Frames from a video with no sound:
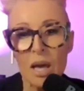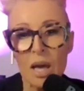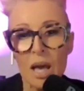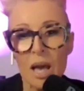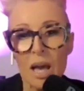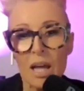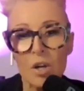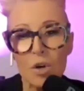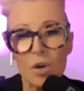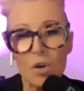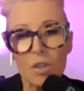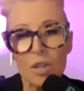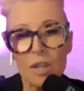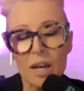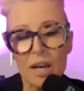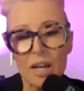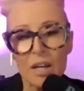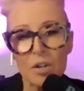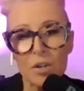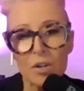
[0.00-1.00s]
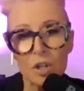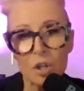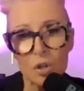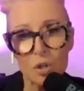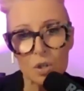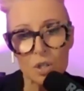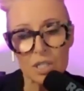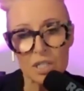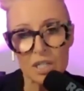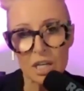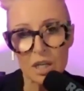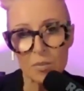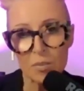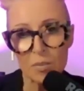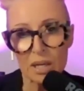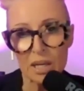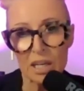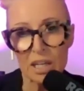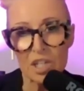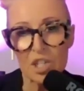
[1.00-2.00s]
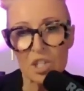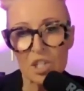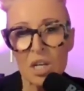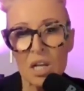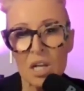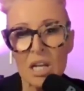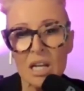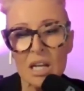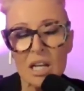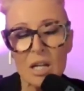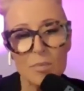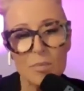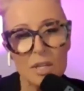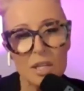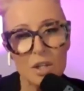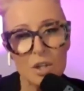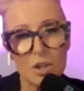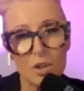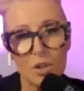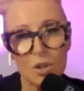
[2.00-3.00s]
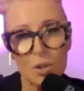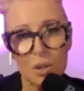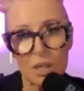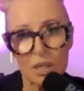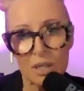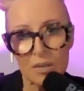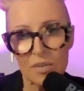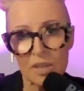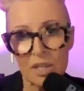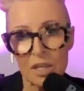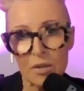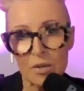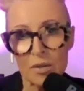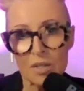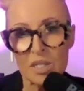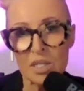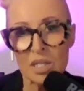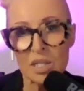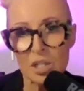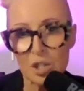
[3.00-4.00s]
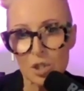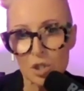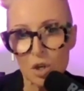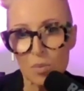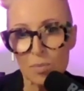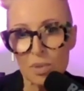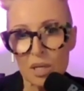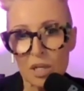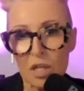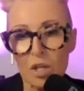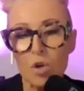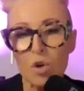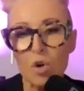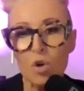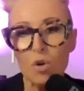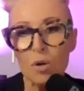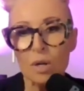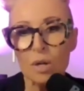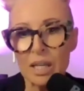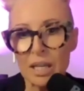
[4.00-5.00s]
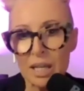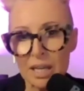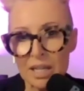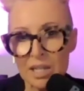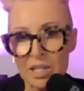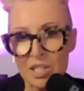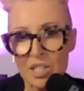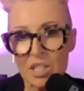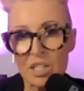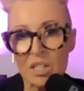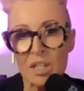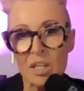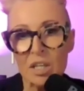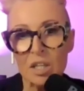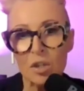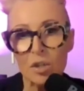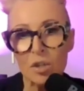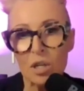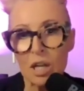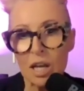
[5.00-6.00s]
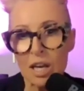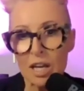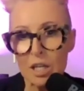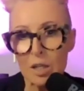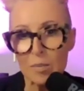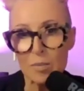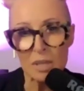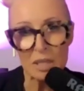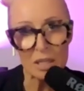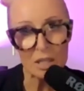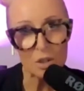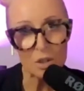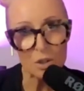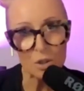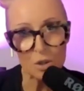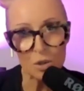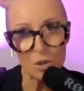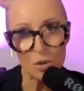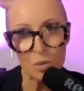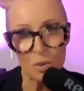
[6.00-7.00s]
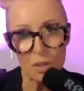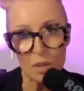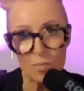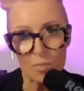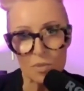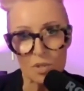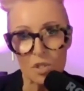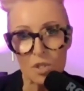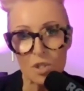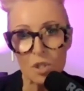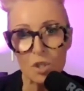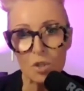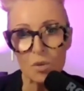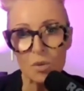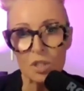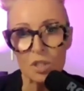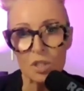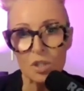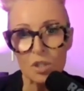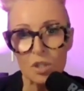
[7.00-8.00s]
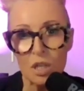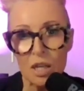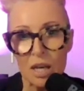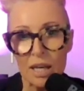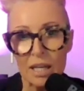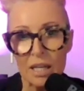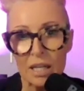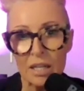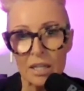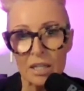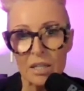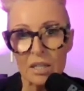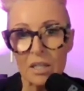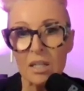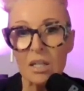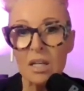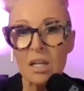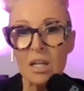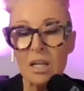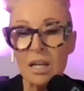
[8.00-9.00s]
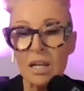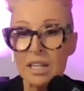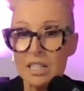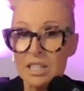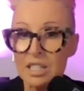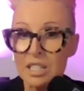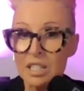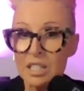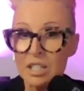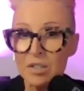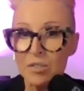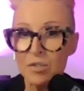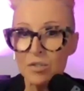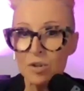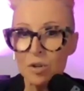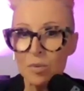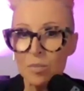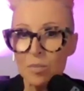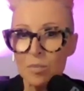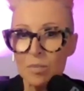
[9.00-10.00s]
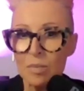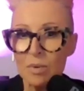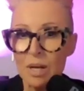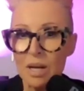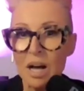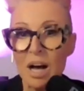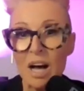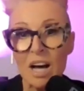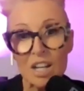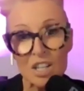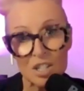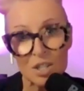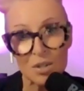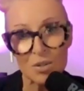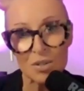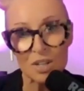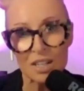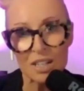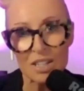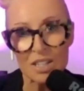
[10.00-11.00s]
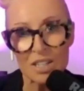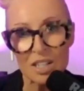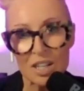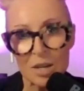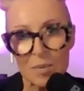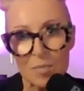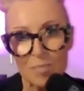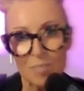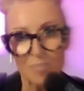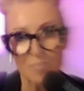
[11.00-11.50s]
And on that, on the contact page, let me know if there is a topic or a guest that you'd like me to pursue and you'd like to hear from. Until next time.